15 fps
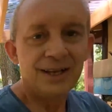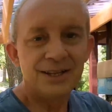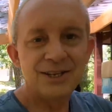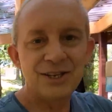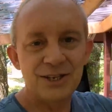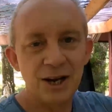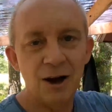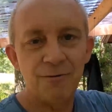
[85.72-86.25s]

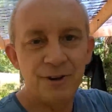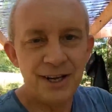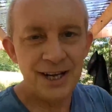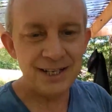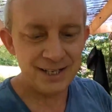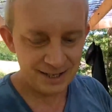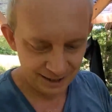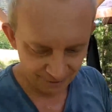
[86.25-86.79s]
stuff
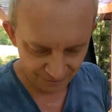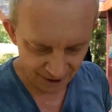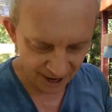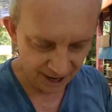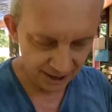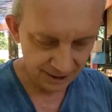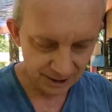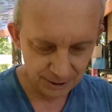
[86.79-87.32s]
hits the
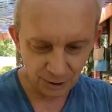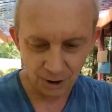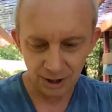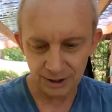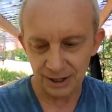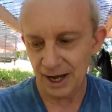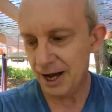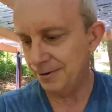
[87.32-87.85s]
fan. Let's
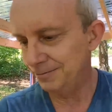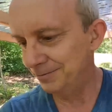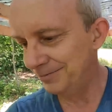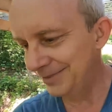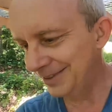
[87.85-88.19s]
call it that.